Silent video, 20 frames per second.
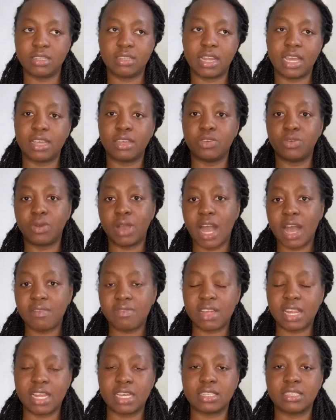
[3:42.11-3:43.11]
Like, you will have
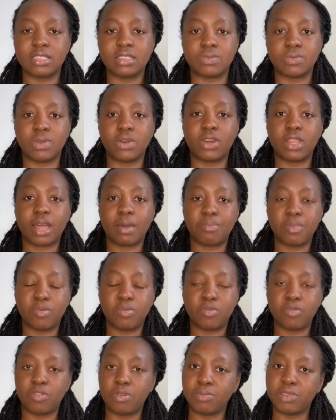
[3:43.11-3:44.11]
classes with other
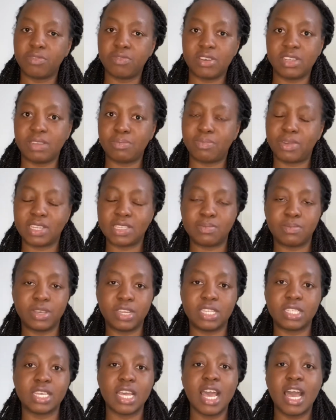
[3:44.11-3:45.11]
people from different
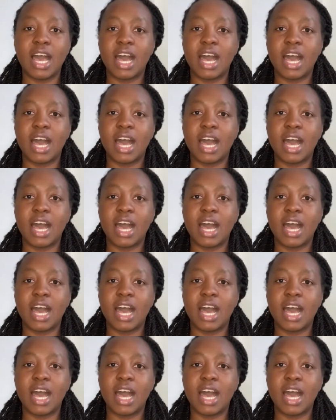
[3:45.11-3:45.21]
departments